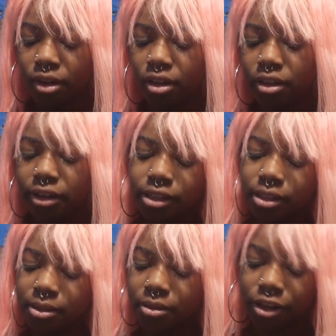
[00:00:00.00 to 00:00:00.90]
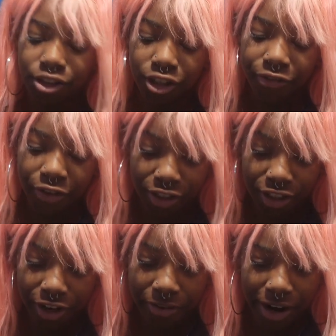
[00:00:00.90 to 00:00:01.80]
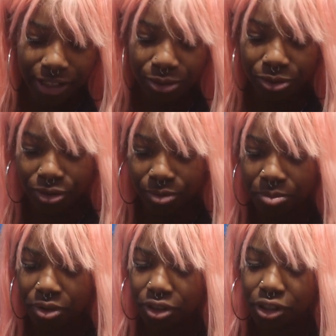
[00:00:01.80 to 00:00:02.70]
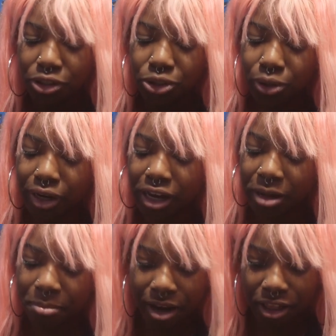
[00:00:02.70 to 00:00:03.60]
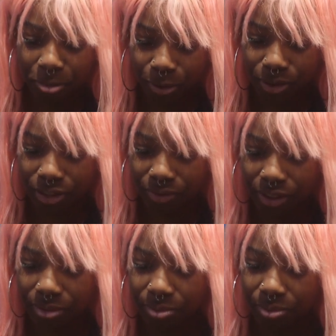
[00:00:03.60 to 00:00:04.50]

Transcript: this is your first year of high school. Enjoy it and make the most of it.